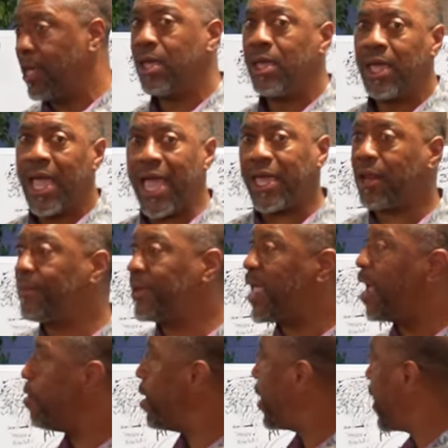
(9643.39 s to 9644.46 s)
I get up y'all
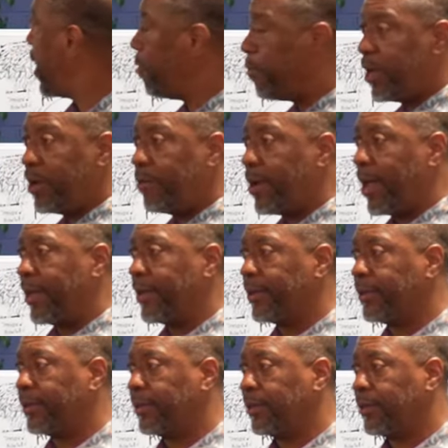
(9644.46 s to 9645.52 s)
know I can't read and write.
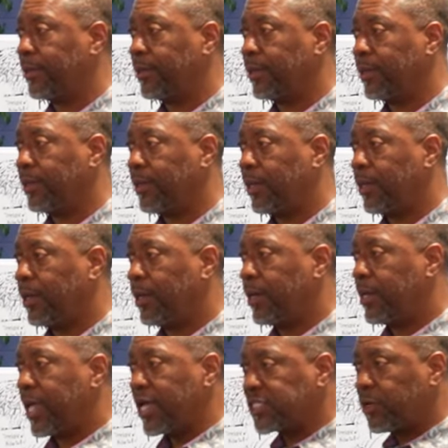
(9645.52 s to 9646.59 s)

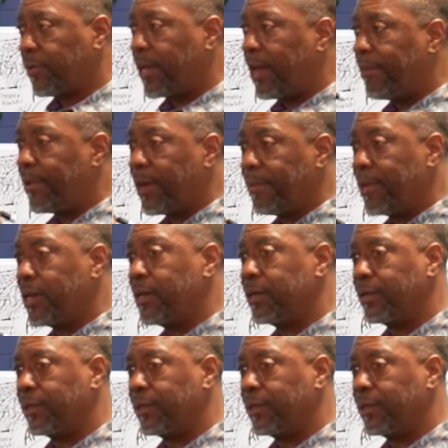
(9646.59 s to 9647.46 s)
Y'all see what he let me get up here and do?